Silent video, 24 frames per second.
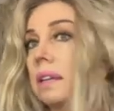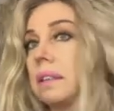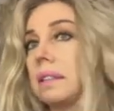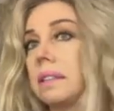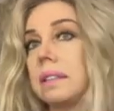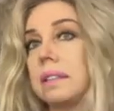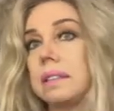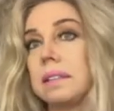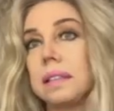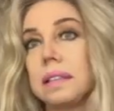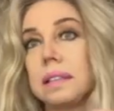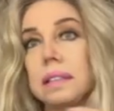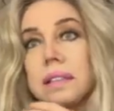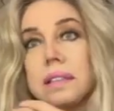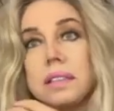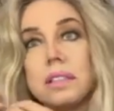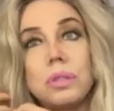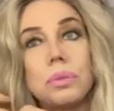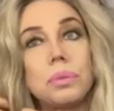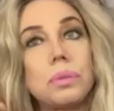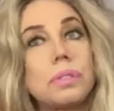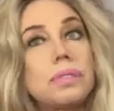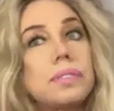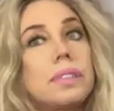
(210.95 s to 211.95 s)
The
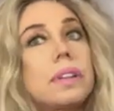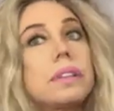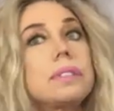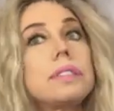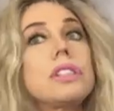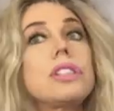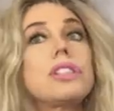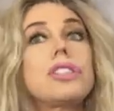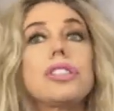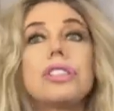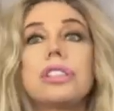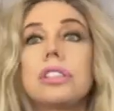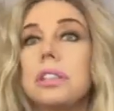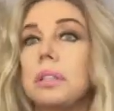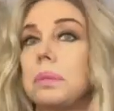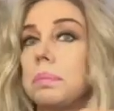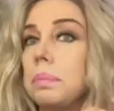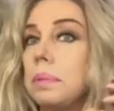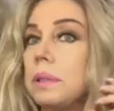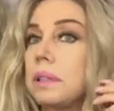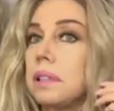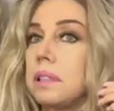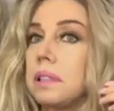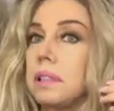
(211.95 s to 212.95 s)
tickets were very
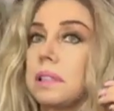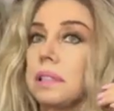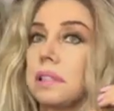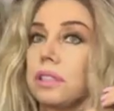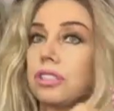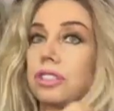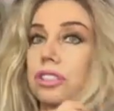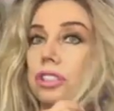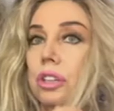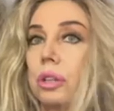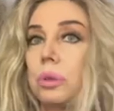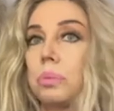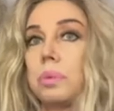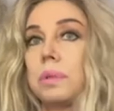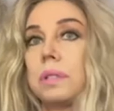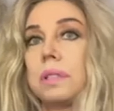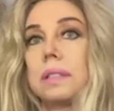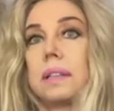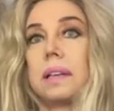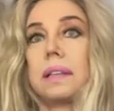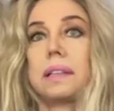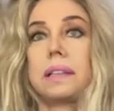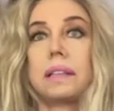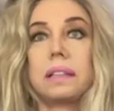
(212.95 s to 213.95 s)
cheap because the show was
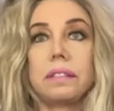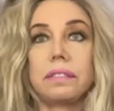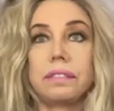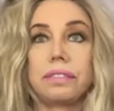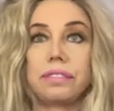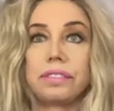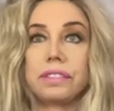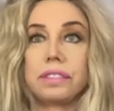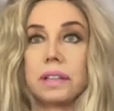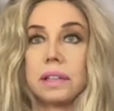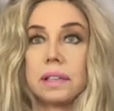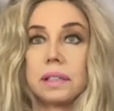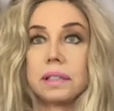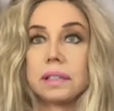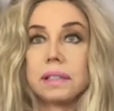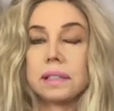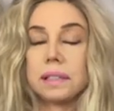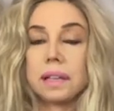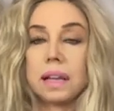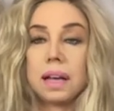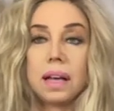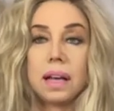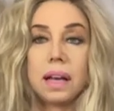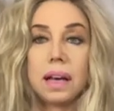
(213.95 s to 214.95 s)
like in
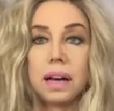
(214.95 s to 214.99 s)
flux.